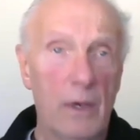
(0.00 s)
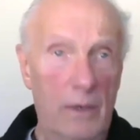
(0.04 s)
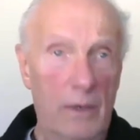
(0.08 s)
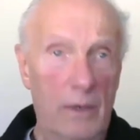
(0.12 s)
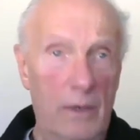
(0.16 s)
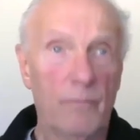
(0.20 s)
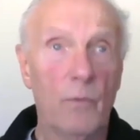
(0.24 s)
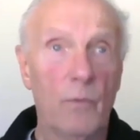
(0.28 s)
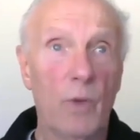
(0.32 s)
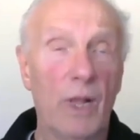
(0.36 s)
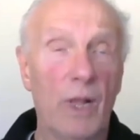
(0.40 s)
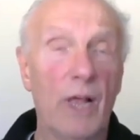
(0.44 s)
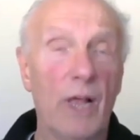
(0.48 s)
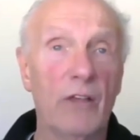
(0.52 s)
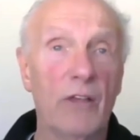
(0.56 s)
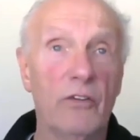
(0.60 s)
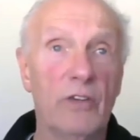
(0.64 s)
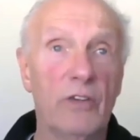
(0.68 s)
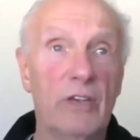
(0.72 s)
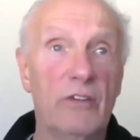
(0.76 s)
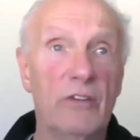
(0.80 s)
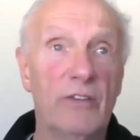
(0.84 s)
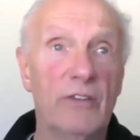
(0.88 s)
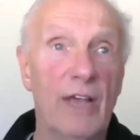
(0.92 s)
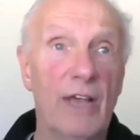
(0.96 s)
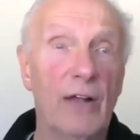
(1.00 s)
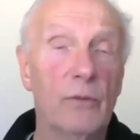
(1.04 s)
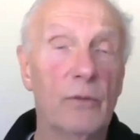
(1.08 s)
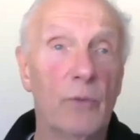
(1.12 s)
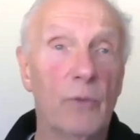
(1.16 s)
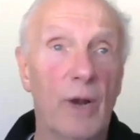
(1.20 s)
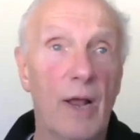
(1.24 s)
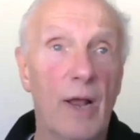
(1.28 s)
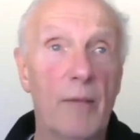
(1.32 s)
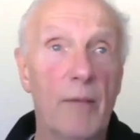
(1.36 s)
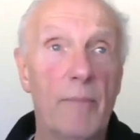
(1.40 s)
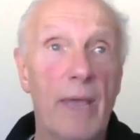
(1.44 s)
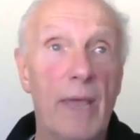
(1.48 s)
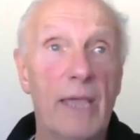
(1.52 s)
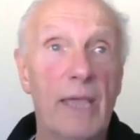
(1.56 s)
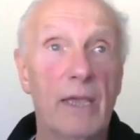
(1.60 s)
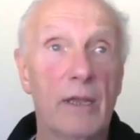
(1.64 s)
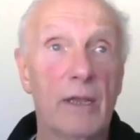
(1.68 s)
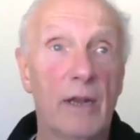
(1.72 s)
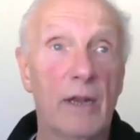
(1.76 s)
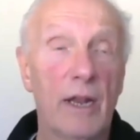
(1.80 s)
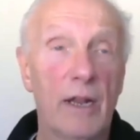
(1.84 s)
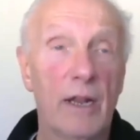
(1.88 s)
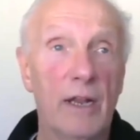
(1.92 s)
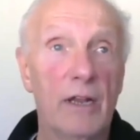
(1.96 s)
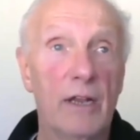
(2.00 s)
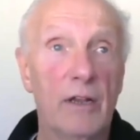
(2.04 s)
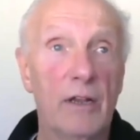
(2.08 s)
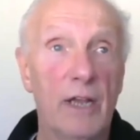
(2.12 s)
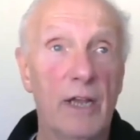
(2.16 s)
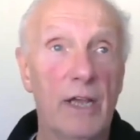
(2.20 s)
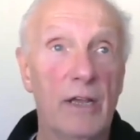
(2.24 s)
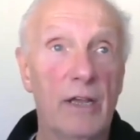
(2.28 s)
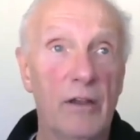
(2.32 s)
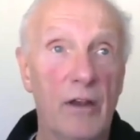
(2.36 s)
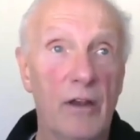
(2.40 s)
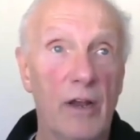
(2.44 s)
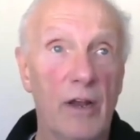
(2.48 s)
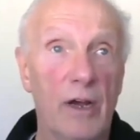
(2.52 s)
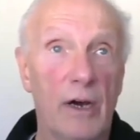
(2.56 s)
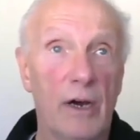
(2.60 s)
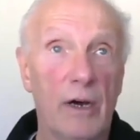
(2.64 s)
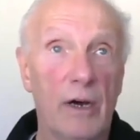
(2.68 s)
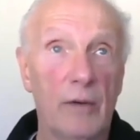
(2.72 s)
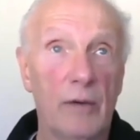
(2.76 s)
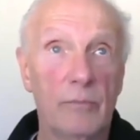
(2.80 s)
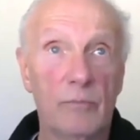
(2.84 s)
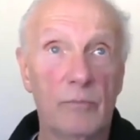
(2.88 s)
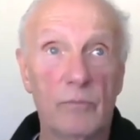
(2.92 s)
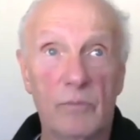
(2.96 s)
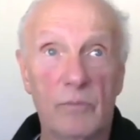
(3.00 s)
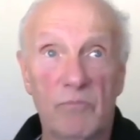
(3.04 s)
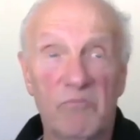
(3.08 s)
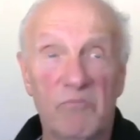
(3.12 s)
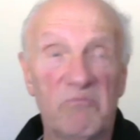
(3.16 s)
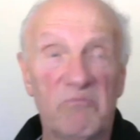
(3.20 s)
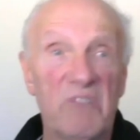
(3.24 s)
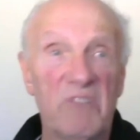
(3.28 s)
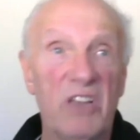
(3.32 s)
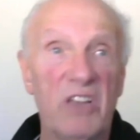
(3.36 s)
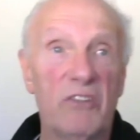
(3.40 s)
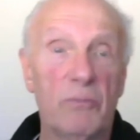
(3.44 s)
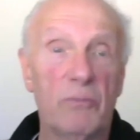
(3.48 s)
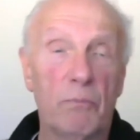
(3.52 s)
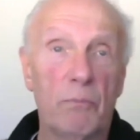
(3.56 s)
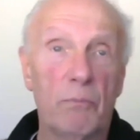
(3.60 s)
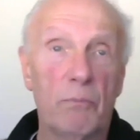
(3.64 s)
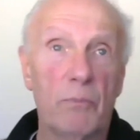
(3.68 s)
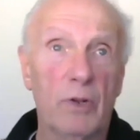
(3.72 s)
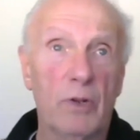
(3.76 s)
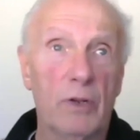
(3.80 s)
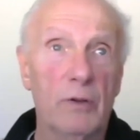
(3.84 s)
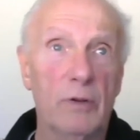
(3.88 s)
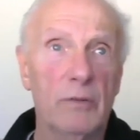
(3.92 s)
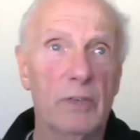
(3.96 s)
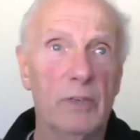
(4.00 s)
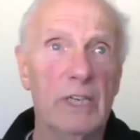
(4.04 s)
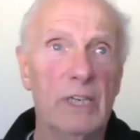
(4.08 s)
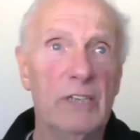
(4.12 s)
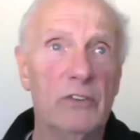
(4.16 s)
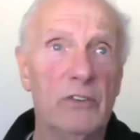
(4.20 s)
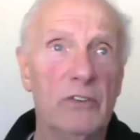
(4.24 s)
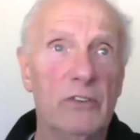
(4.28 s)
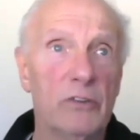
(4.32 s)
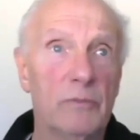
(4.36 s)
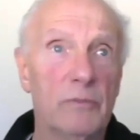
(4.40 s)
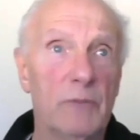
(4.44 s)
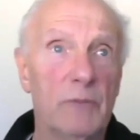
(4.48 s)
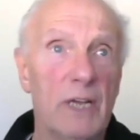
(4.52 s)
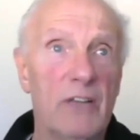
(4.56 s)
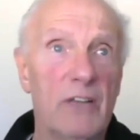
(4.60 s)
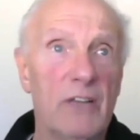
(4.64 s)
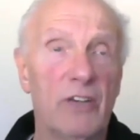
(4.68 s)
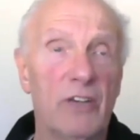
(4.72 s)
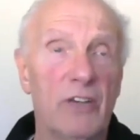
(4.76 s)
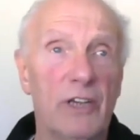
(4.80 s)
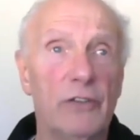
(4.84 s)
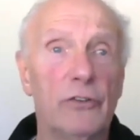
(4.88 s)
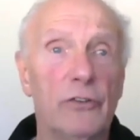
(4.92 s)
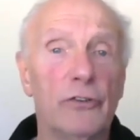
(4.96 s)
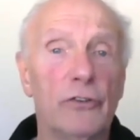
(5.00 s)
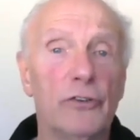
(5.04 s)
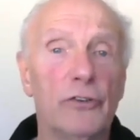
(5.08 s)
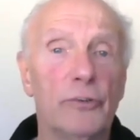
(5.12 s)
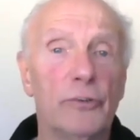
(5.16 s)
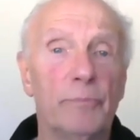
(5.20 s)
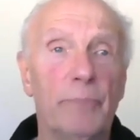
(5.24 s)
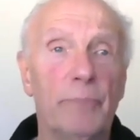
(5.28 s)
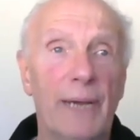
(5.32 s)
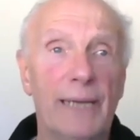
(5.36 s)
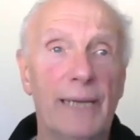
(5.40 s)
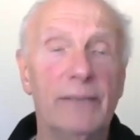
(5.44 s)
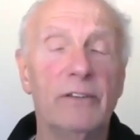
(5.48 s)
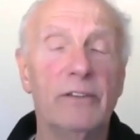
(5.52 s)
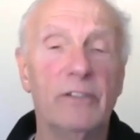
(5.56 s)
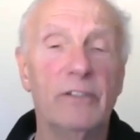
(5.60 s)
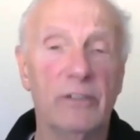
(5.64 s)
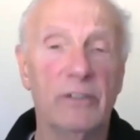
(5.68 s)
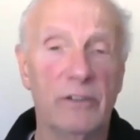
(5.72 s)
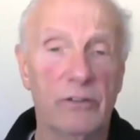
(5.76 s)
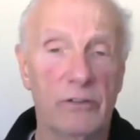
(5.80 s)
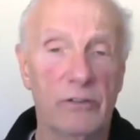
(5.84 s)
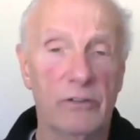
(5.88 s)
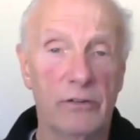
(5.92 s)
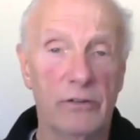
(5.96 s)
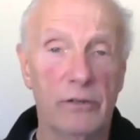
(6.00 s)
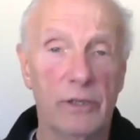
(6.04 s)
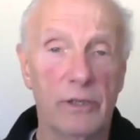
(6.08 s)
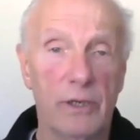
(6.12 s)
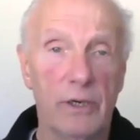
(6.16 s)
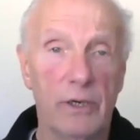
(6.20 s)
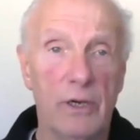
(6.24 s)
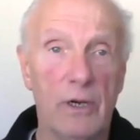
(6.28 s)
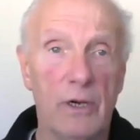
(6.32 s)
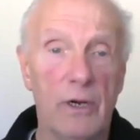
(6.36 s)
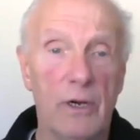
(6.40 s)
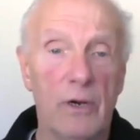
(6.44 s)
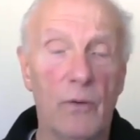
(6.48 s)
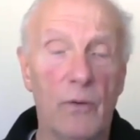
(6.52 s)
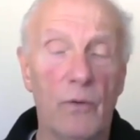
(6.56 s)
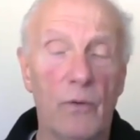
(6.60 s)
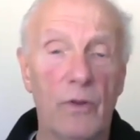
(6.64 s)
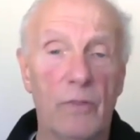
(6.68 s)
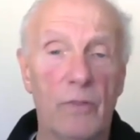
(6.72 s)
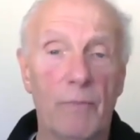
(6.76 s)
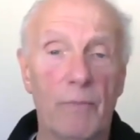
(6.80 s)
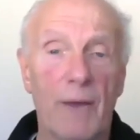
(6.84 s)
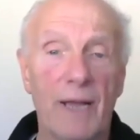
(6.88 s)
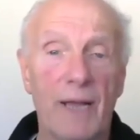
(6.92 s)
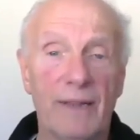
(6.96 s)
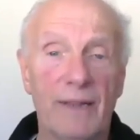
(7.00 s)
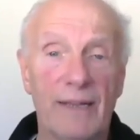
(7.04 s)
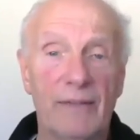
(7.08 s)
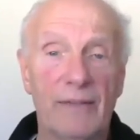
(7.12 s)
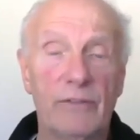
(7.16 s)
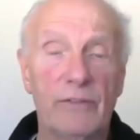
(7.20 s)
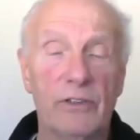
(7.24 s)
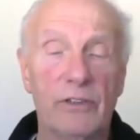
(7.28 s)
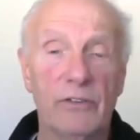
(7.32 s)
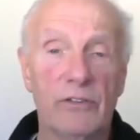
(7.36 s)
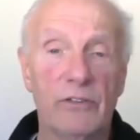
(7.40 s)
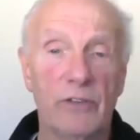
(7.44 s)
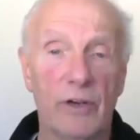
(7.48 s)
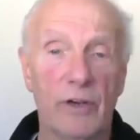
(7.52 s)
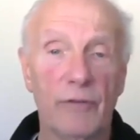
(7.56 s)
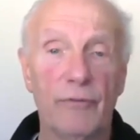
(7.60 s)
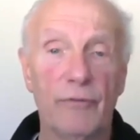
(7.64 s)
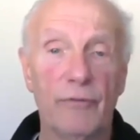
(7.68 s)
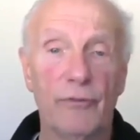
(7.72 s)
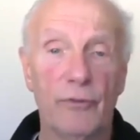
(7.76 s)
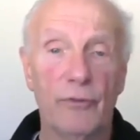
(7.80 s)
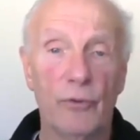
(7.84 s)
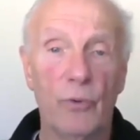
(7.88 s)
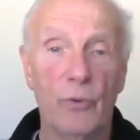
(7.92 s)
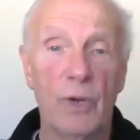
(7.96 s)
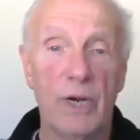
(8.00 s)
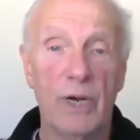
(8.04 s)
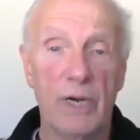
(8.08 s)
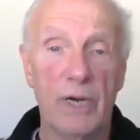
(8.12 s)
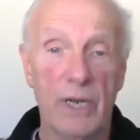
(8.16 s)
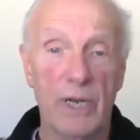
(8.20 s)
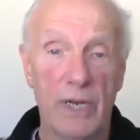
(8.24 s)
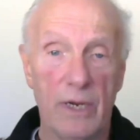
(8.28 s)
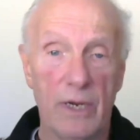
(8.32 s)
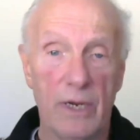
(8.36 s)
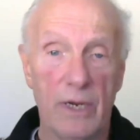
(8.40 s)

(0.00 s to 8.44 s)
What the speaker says: Well, I see sound when I make it. It's interdependent with my levels of fluidity.